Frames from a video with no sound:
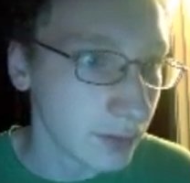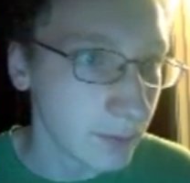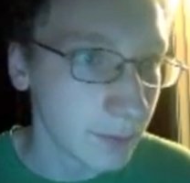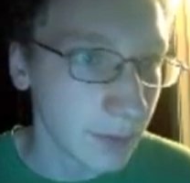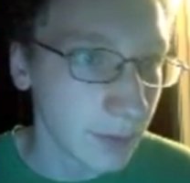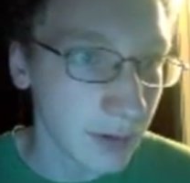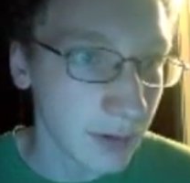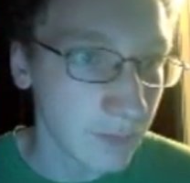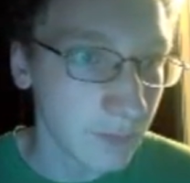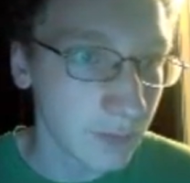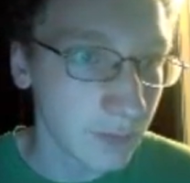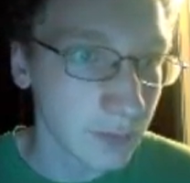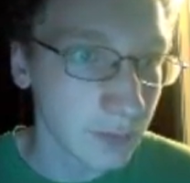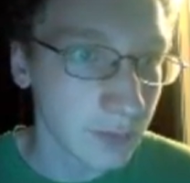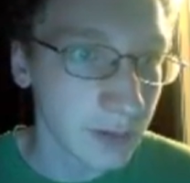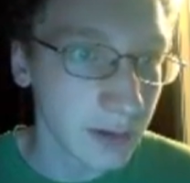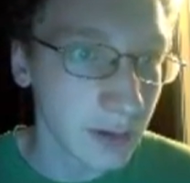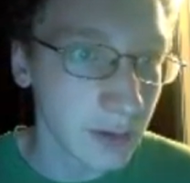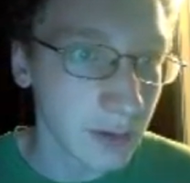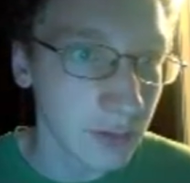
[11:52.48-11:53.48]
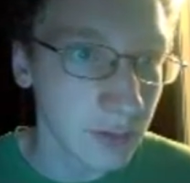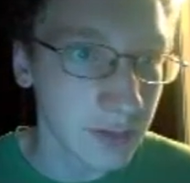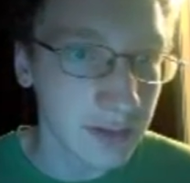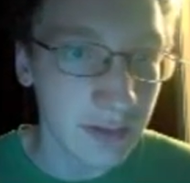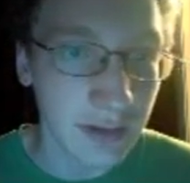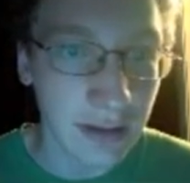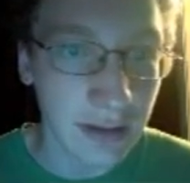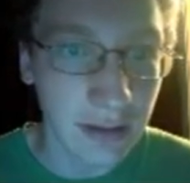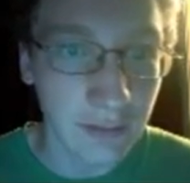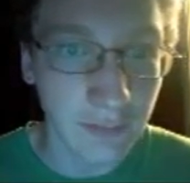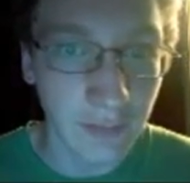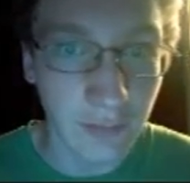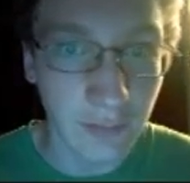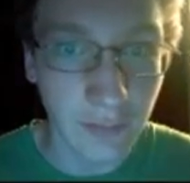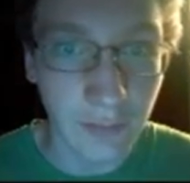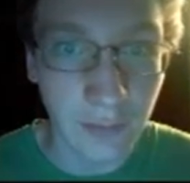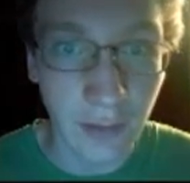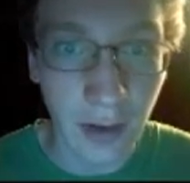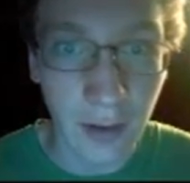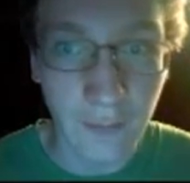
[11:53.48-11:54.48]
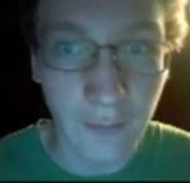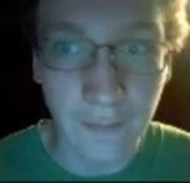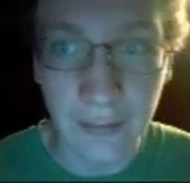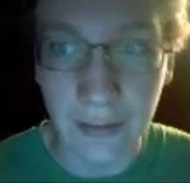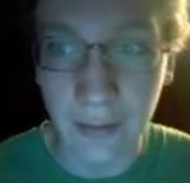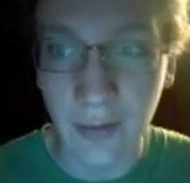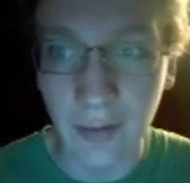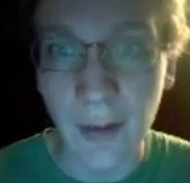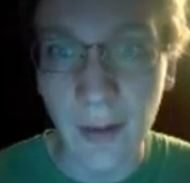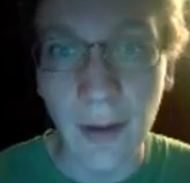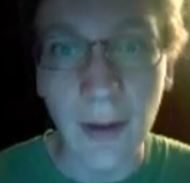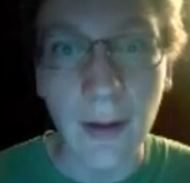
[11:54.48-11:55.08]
painful to bring all the way to the end of a long video.